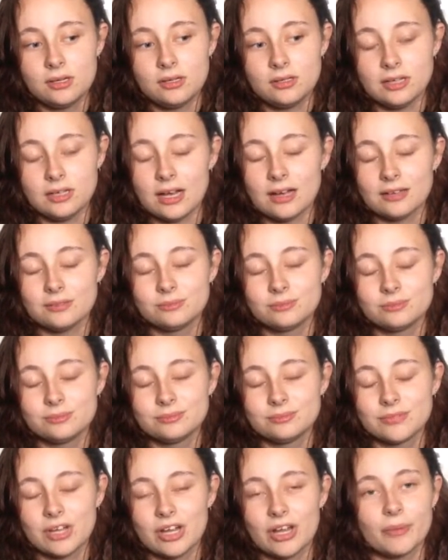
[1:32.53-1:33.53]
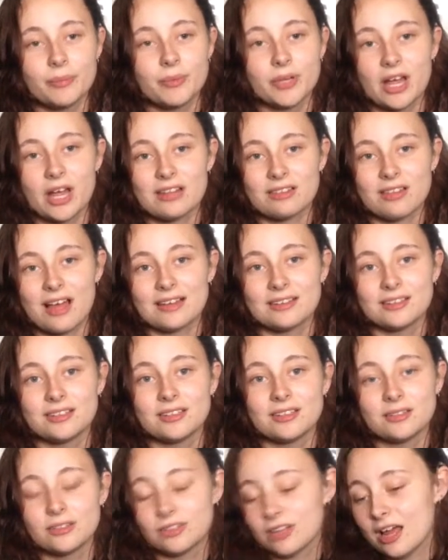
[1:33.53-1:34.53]
yeah. I hope you guys like
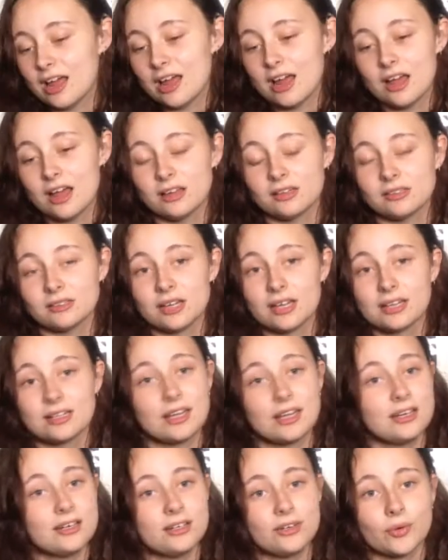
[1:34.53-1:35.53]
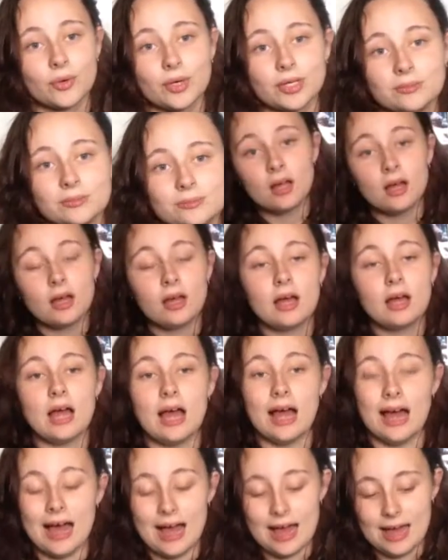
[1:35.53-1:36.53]
this and let's get into it.
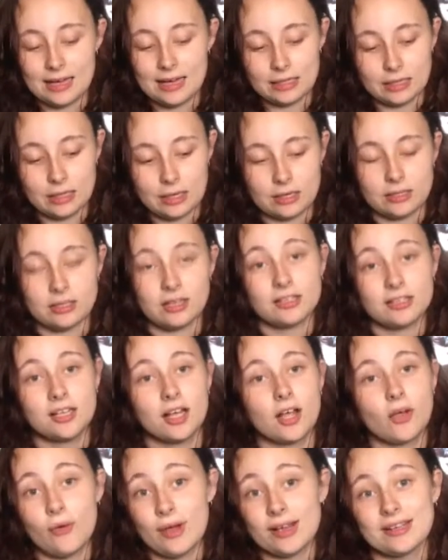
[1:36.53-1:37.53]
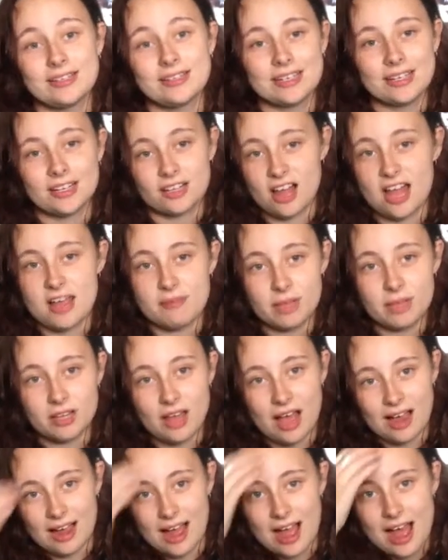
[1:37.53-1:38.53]
And just a quick disclaimer,
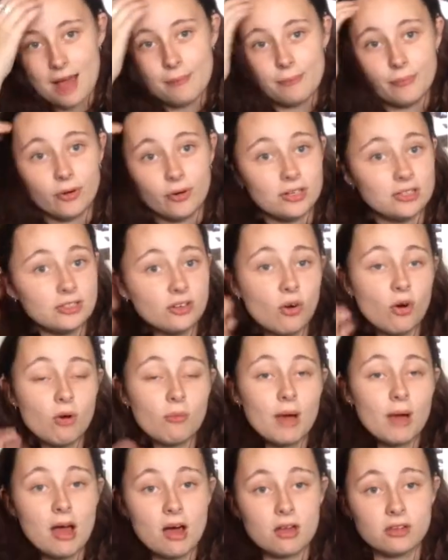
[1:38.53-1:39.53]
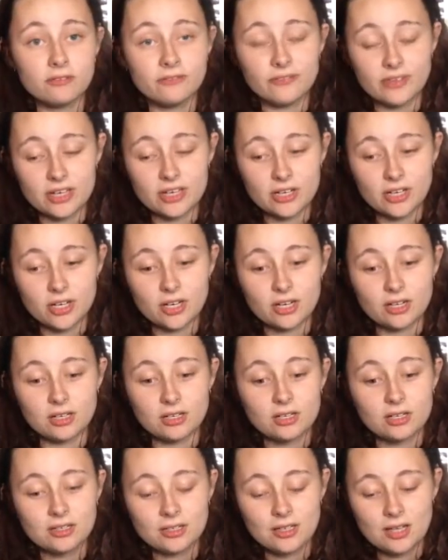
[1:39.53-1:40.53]
like I had put in all my other
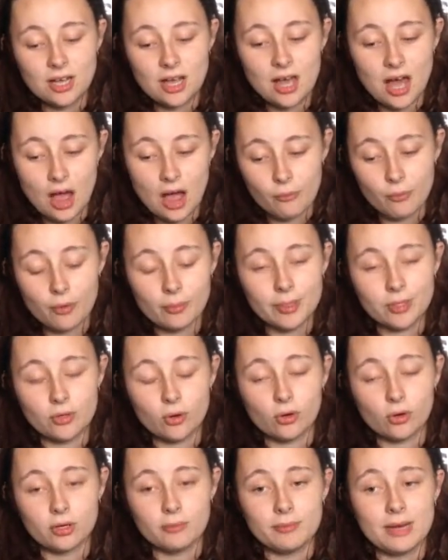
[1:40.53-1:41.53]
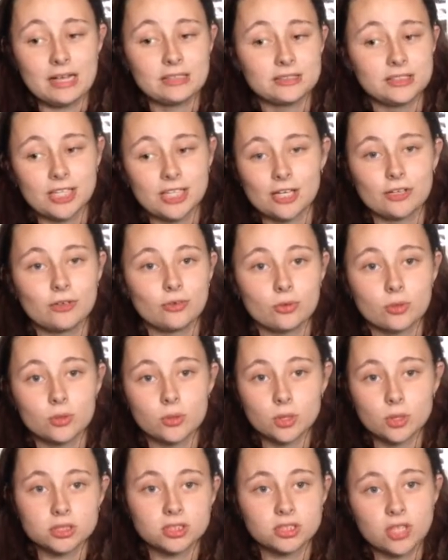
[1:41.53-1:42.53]
videos, I will be talking about
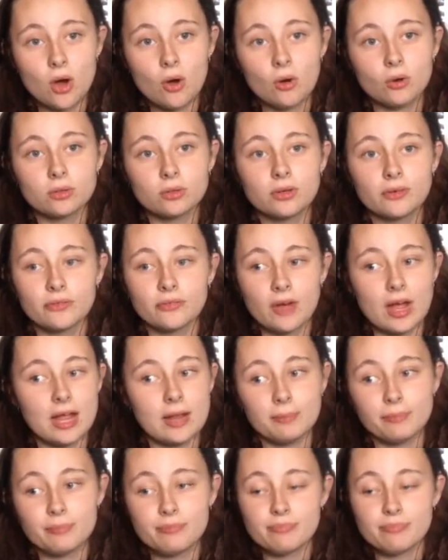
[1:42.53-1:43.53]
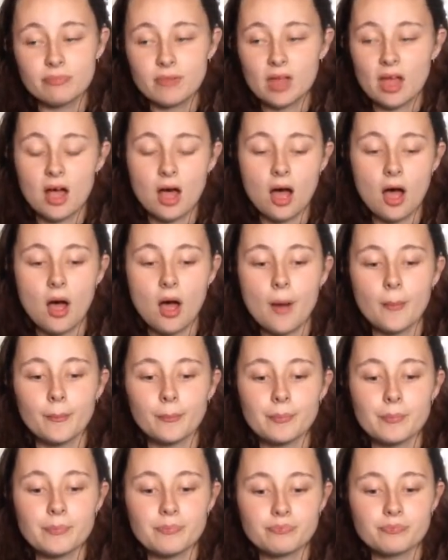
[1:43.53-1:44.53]
sexual assault, rape,
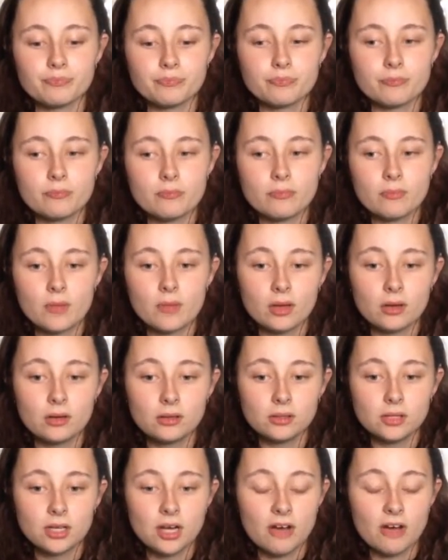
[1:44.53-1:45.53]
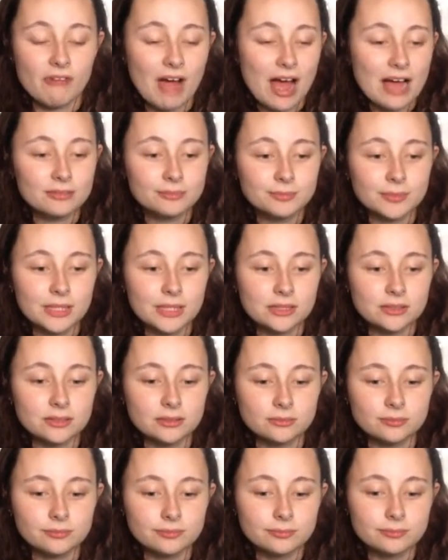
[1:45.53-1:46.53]
harassment,